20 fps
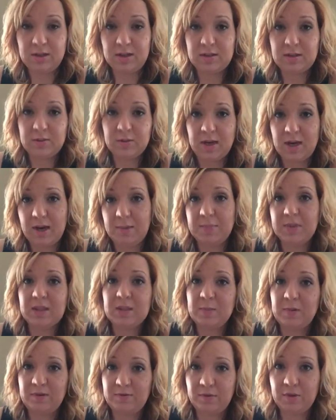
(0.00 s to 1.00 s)
that's what
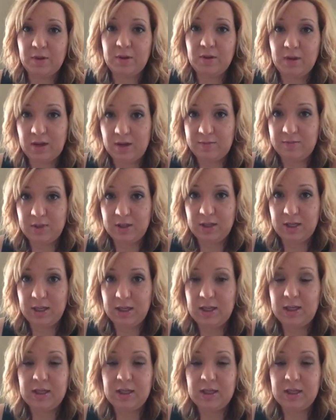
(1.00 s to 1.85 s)
happens before you ovulate.